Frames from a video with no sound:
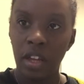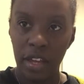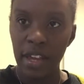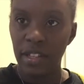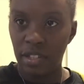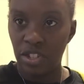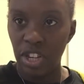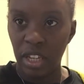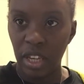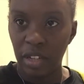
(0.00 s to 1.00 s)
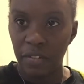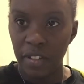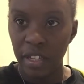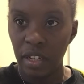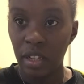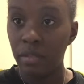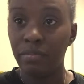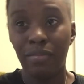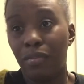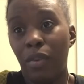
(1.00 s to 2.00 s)
it's chicken for dinner.
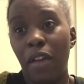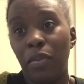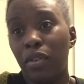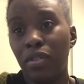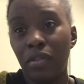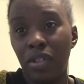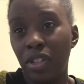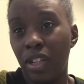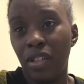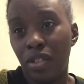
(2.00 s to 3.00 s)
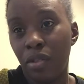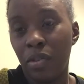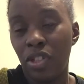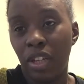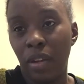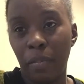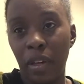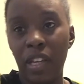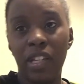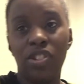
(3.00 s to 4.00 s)
Whatever you want to do with the chicken, do with the chicken. But
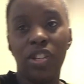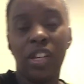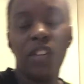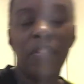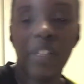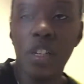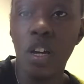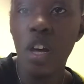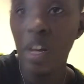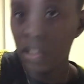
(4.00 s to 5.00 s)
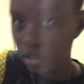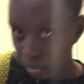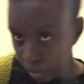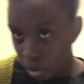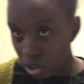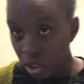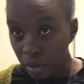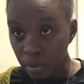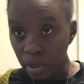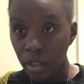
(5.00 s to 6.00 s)
it's chicken for dinner. Oh my gosh, up
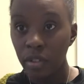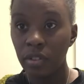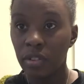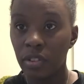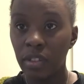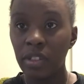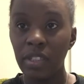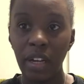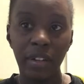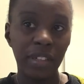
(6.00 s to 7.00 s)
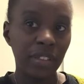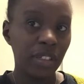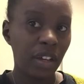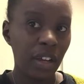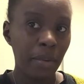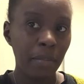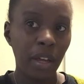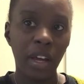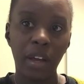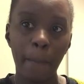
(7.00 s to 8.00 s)
close, you can tell how sick I am. Like,
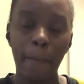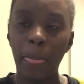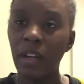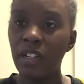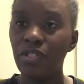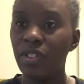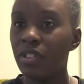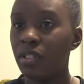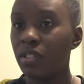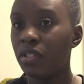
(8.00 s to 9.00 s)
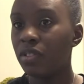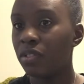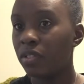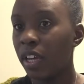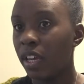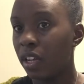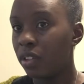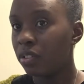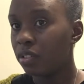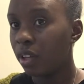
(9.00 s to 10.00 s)
I literally just look grey. I look
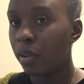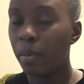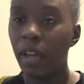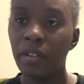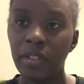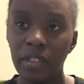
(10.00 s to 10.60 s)
so pale.